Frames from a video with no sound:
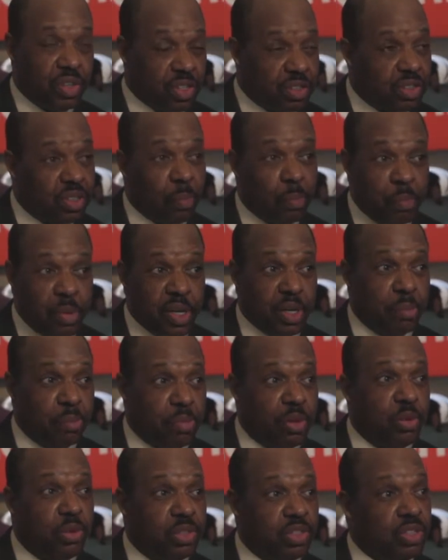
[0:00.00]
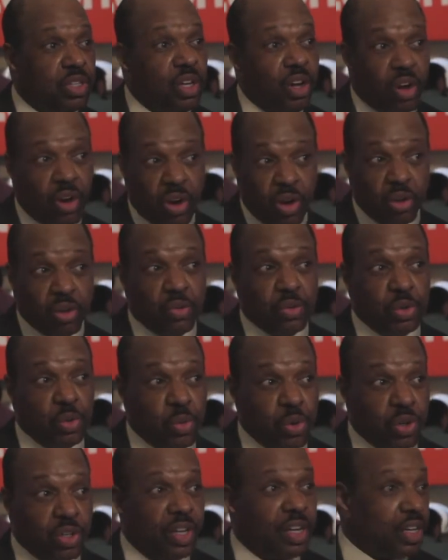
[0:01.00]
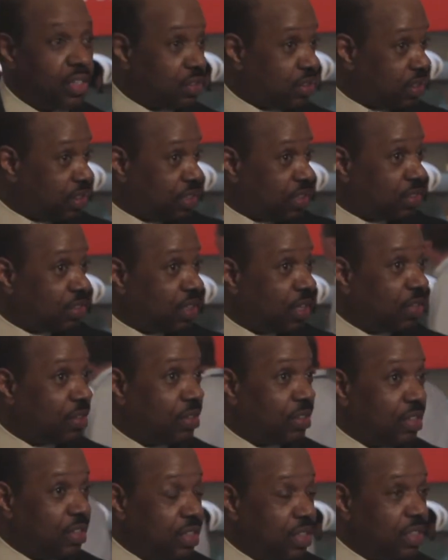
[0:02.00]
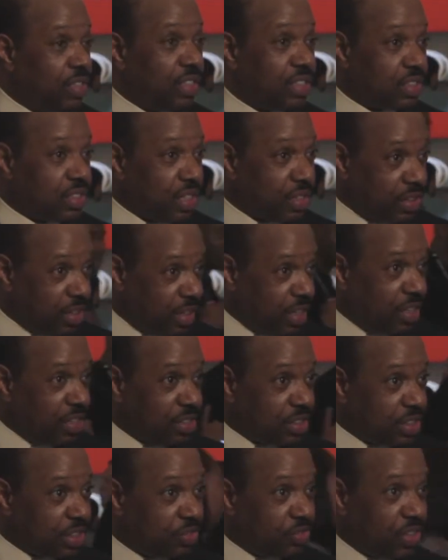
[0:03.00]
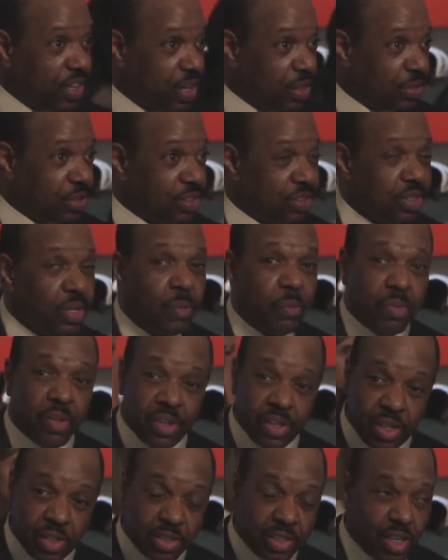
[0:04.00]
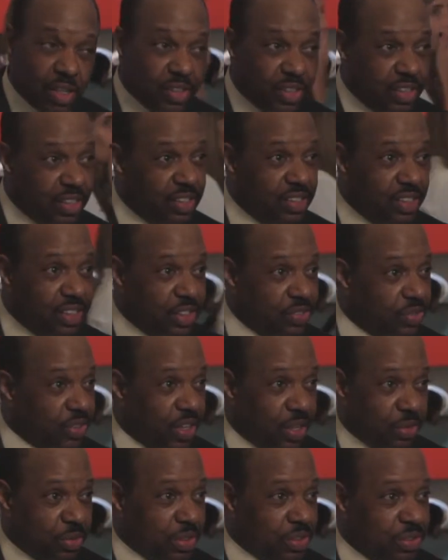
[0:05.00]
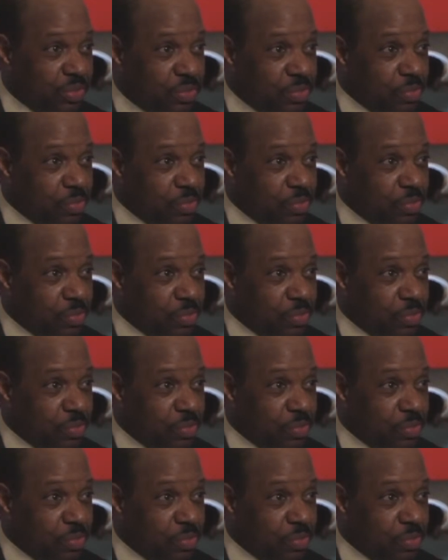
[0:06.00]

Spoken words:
us a big boost all over the world. Like I said, that's how the Asians found us, and that's how the Indians found us.